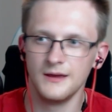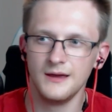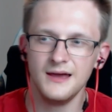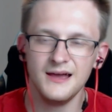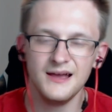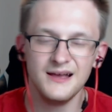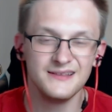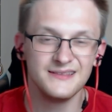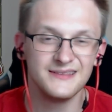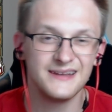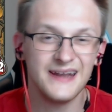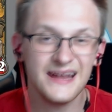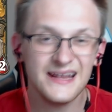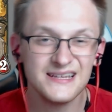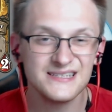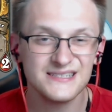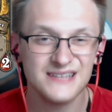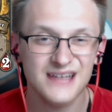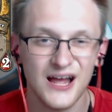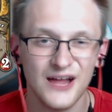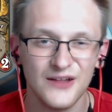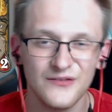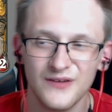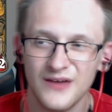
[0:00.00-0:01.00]
The next
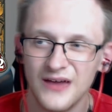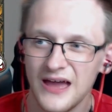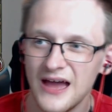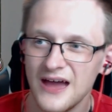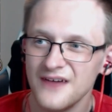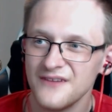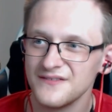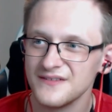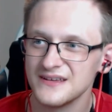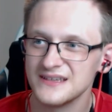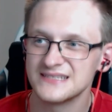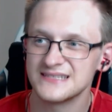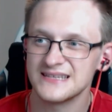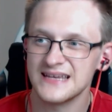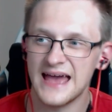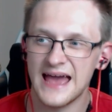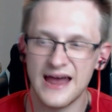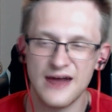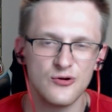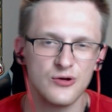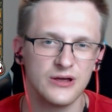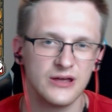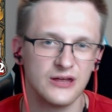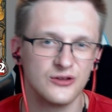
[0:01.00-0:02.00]
card we have is
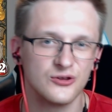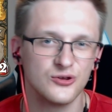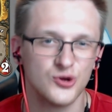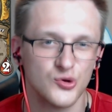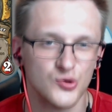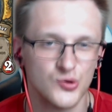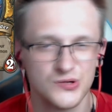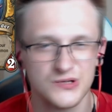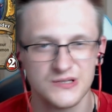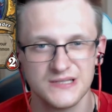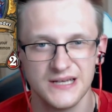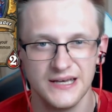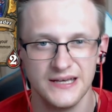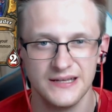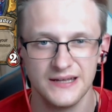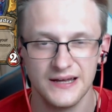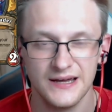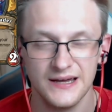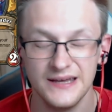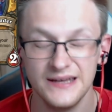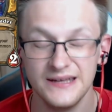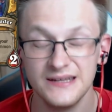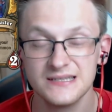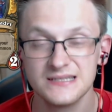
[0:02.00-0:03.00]
Arrogant Crusader.
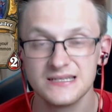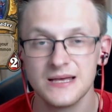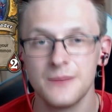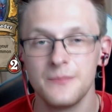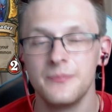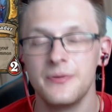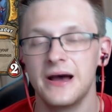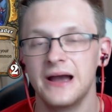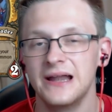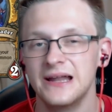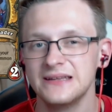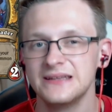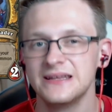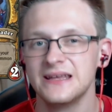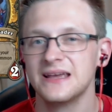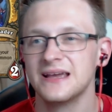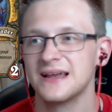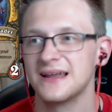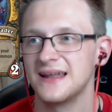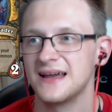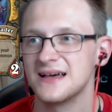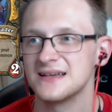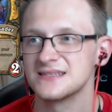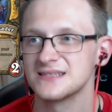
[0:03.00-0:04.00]
It is a Paladin
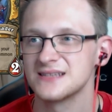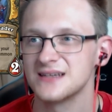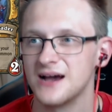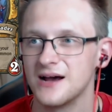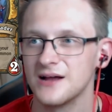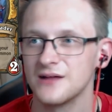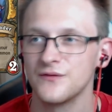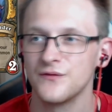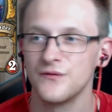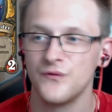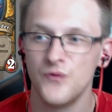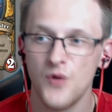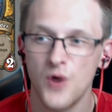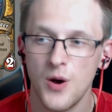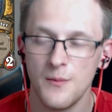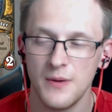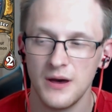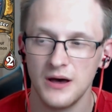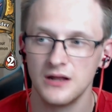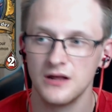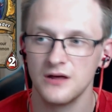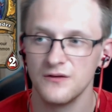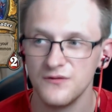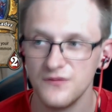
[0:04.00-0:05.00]
class card, 4
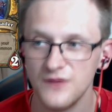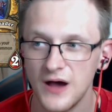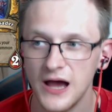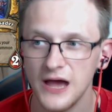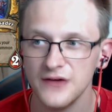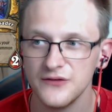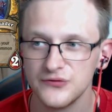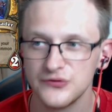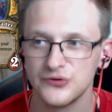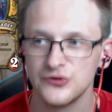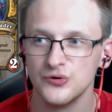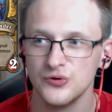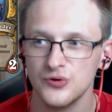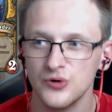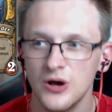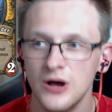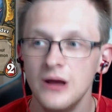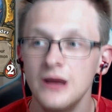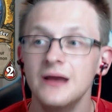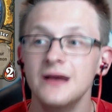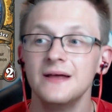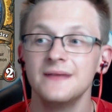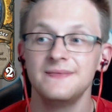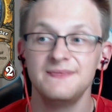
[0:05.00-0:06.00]
mana 5/2,
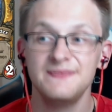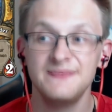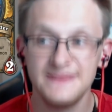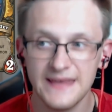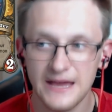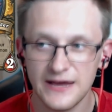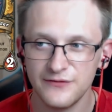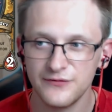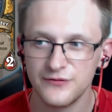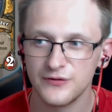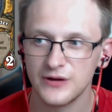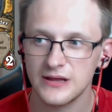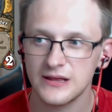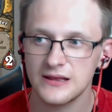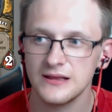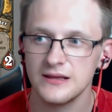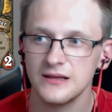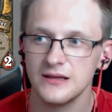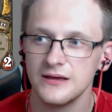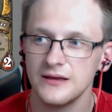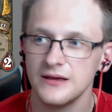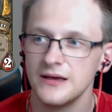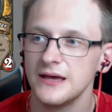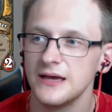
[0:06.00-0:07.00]
Death Rattle.